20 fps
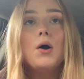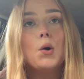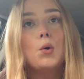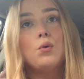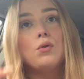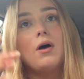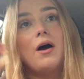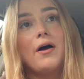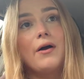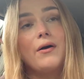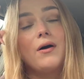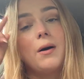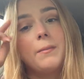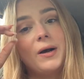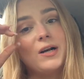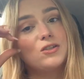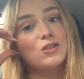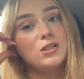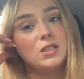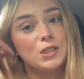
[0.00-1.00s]
Although I'm
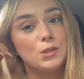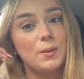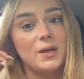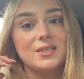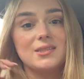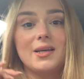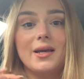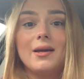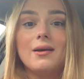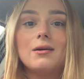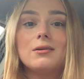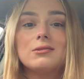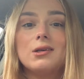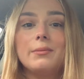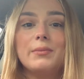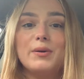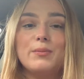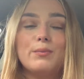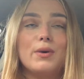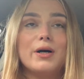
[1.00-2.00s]
actually sweating because
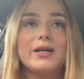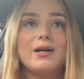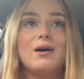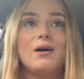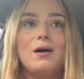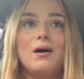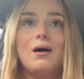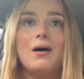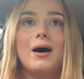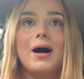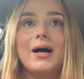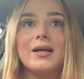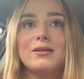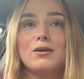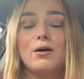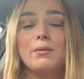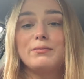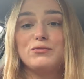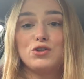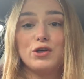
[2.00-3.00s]
I'm in my car and
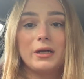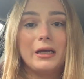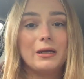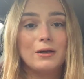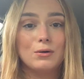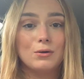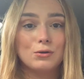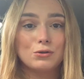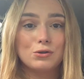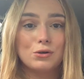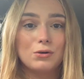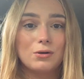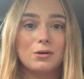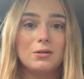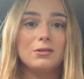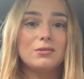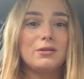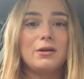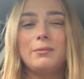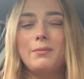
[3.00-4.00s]
I'm drinking a hot
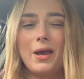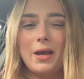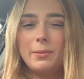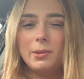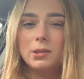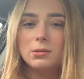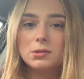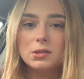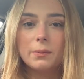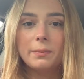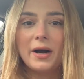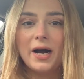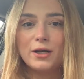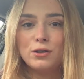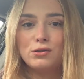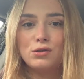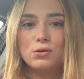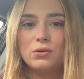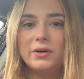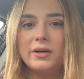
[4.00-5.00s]
chocolate. So maybe it was a bad
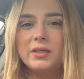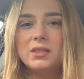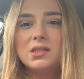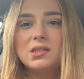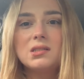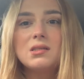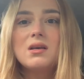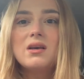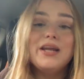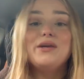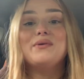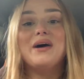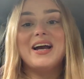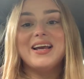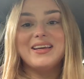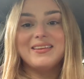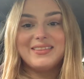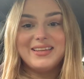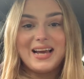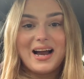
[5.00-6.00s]
choice.
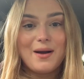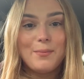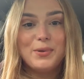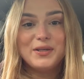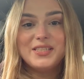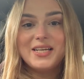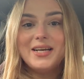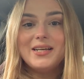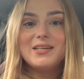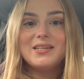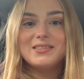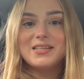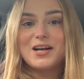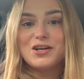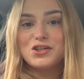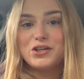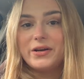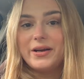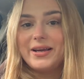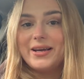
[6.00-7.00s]
Anyway, the Aberdeen is
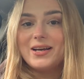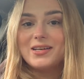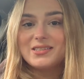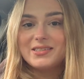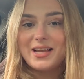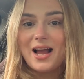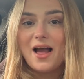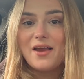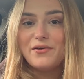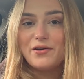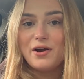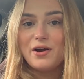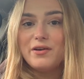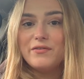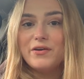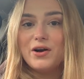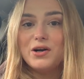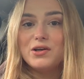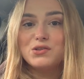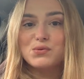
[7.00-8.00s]
actually a
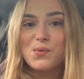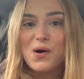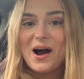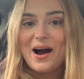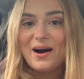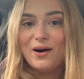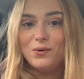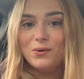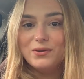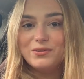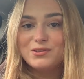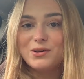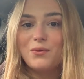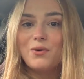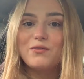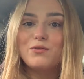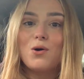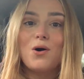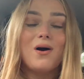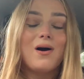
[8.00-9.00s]
standover as well. So
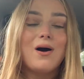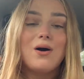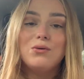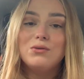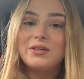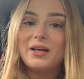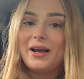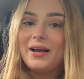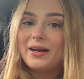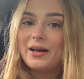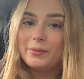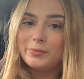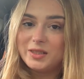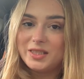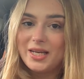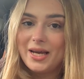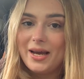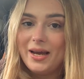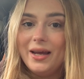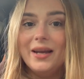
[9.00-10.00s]
I've got a whole day in
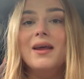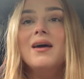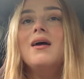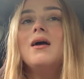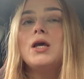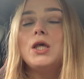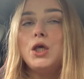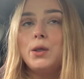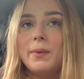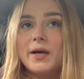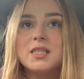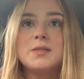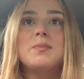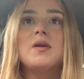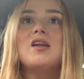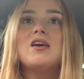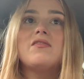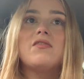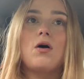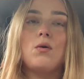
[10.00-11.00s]
Aberdeen. You best
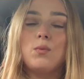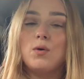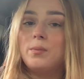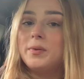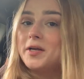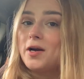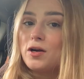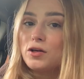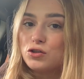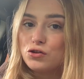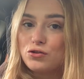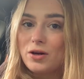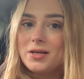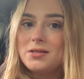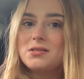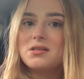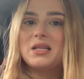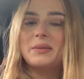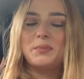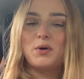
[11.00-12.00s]
believe I will will be going
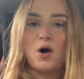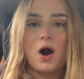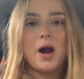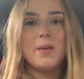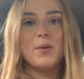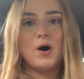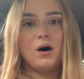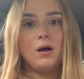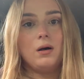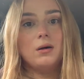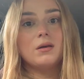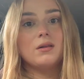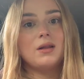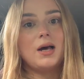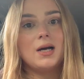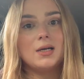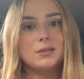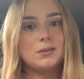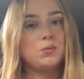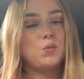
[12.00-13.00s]
straight to the Primark.
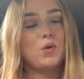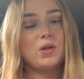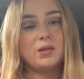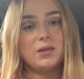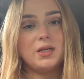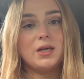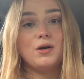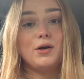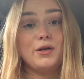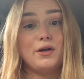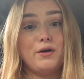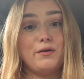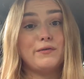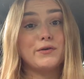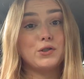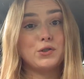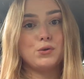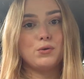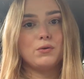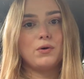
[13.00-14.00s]
That's one thing I know
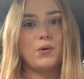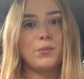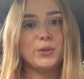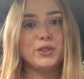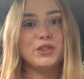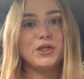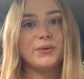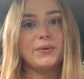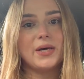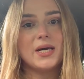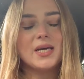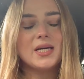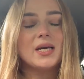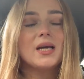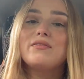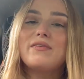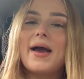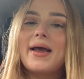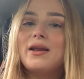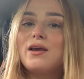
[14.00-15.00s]
for sure I'll be doing.
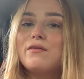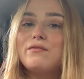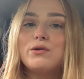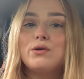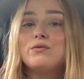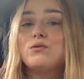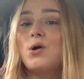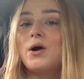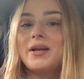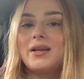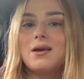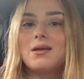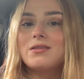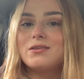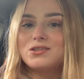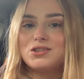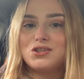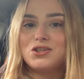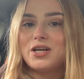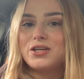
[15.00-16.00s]
If any of you have got any
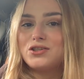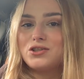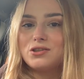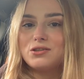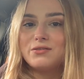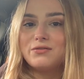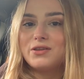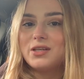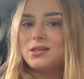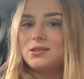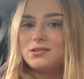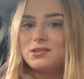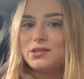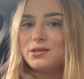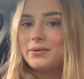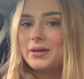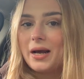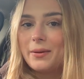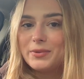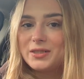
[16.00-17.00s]
other suggestions of things to
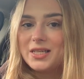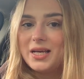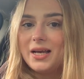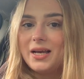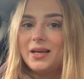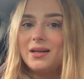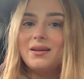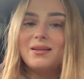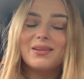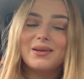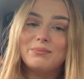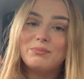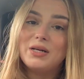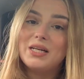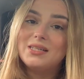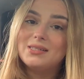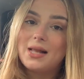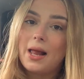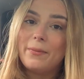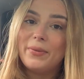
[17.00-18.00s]
do in Aberdeen, then
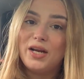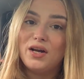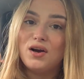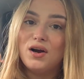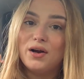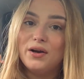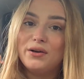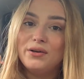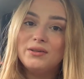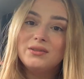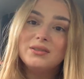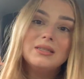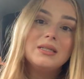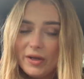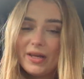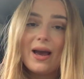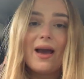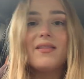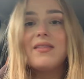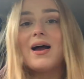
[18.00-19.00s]
please let me know.
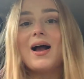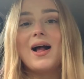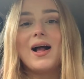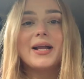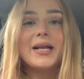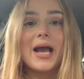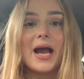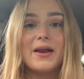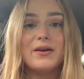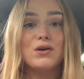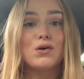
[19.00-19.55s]
Get there again